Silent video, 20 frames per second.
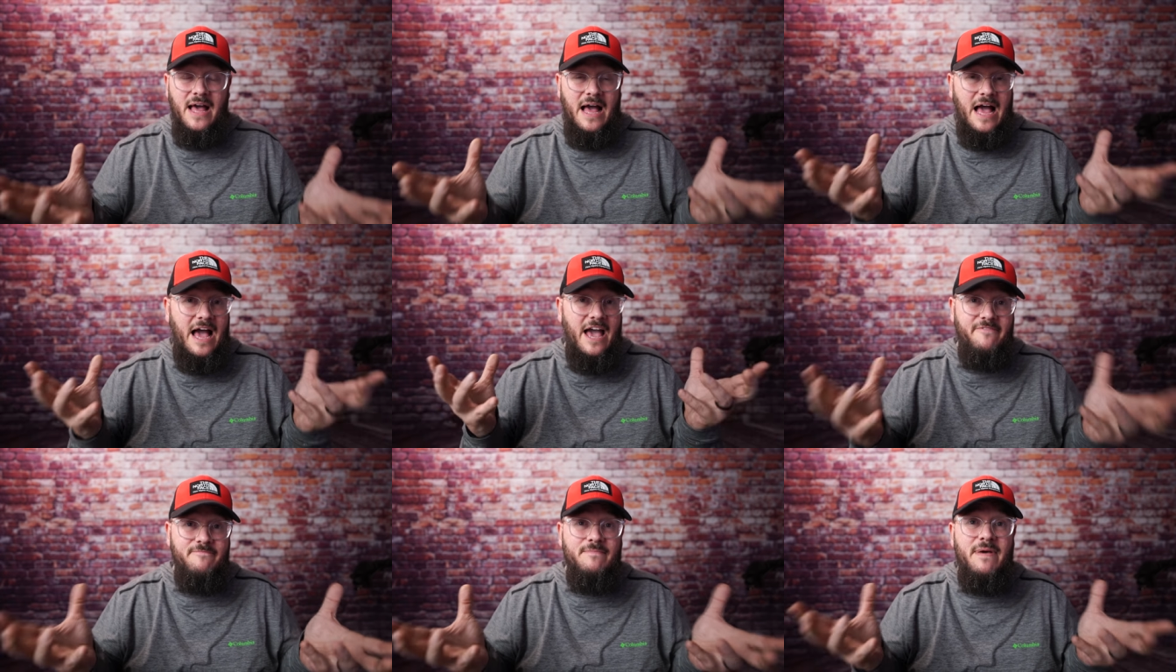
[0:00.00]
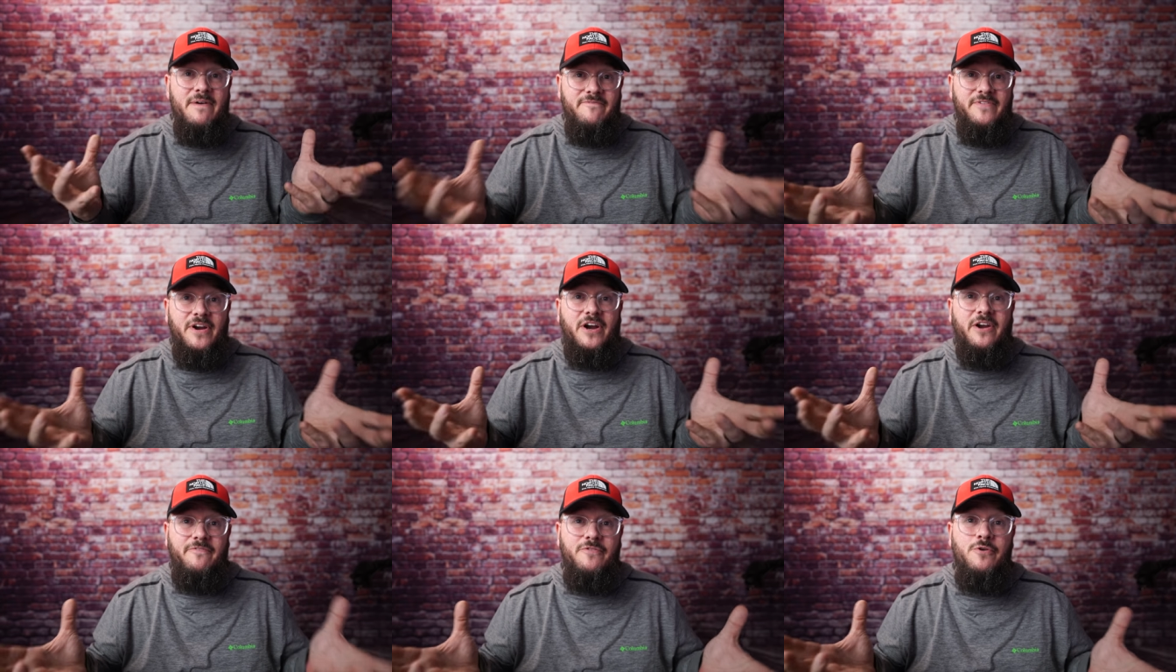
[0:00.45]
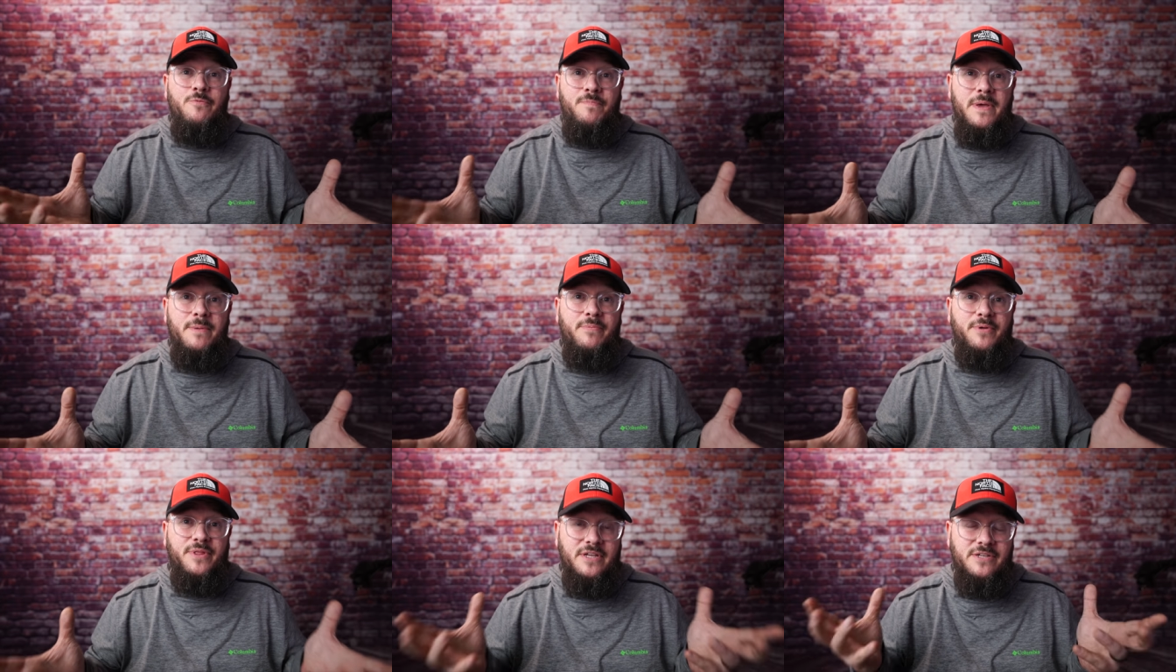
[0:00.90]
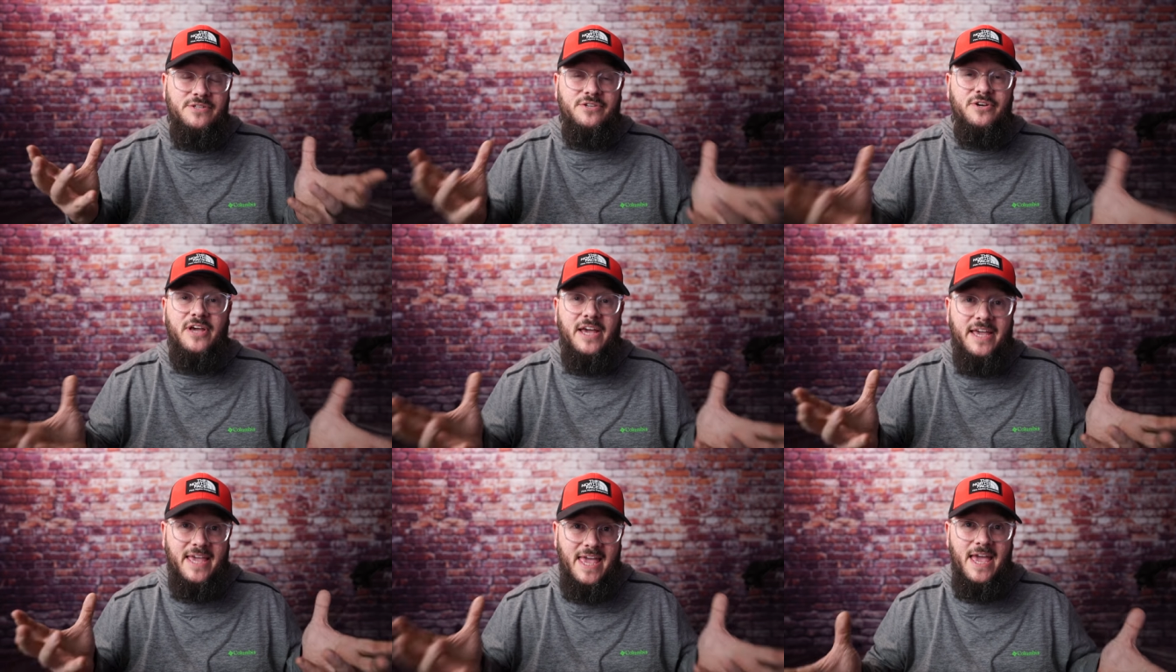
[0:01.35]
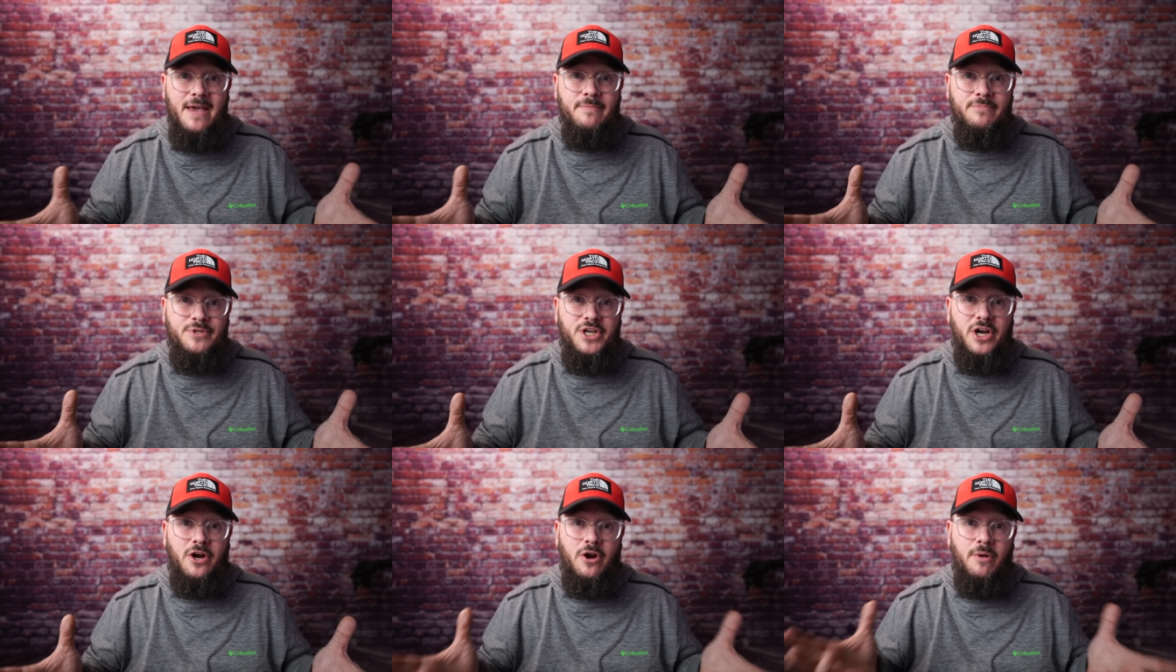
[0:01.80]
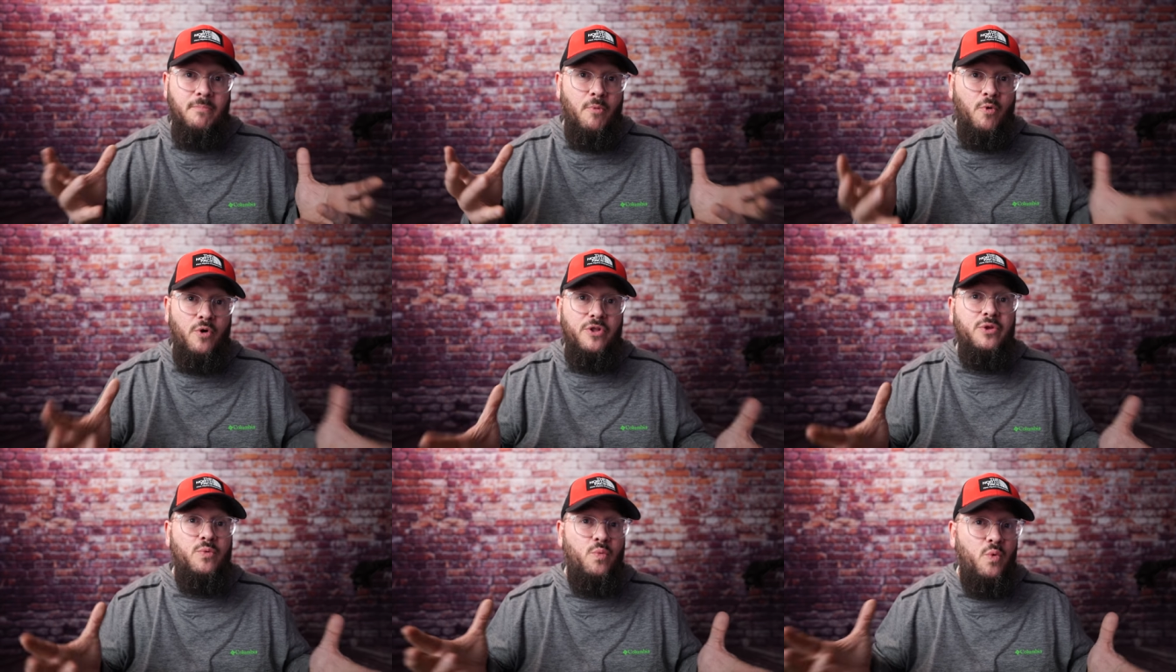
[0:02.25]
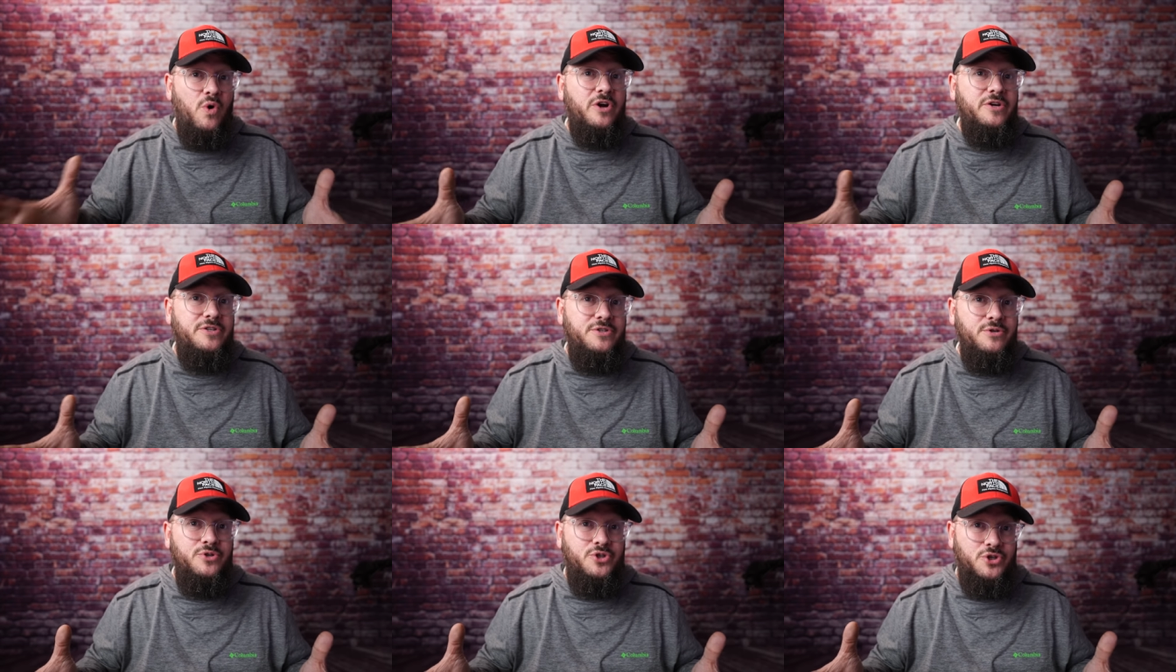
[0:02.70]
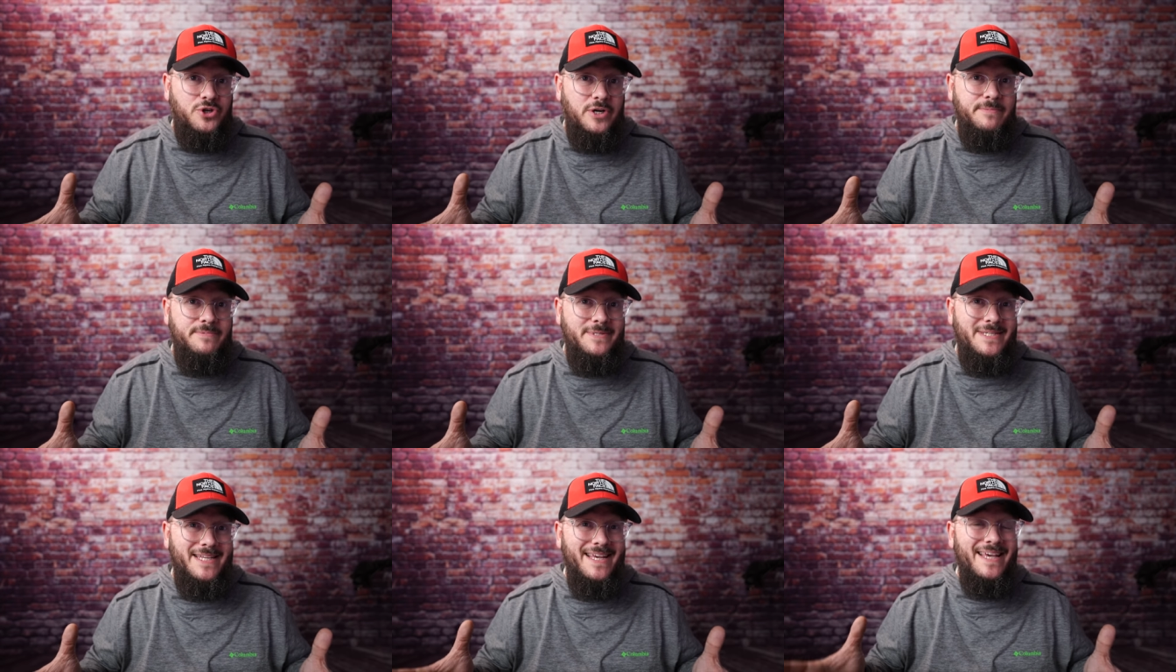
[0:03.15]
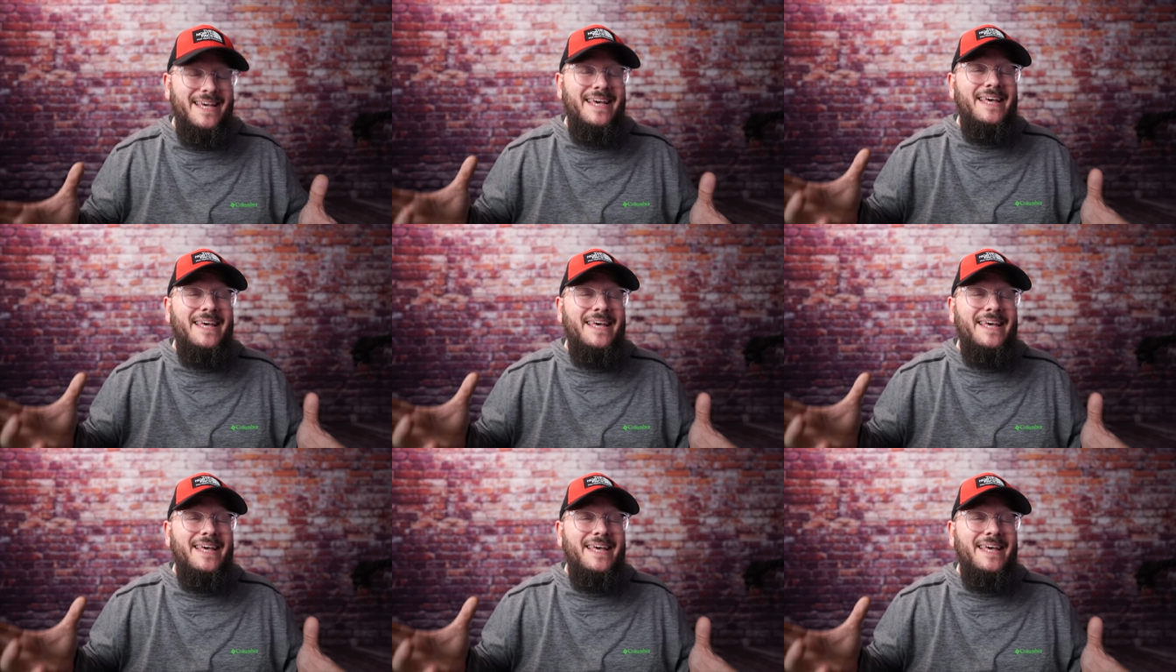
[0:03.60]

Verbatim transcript: I've met very few people that took a camp chair on more than one or two trips